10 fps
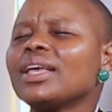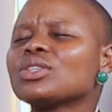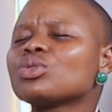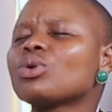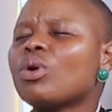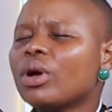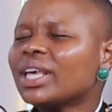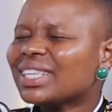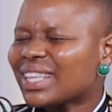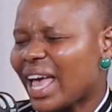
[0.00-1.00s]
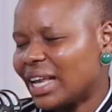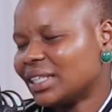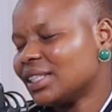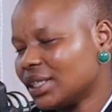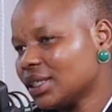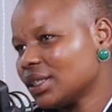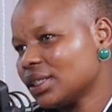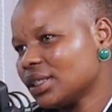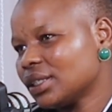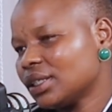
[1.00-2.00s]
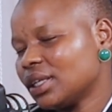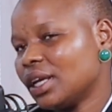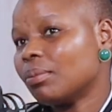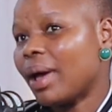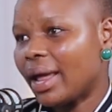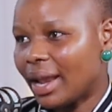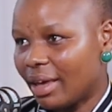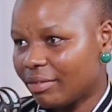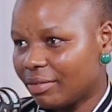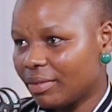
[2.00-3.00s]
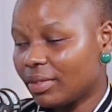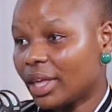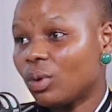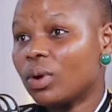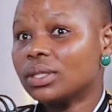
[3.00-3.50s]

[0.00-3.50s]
I saw his hand in my life,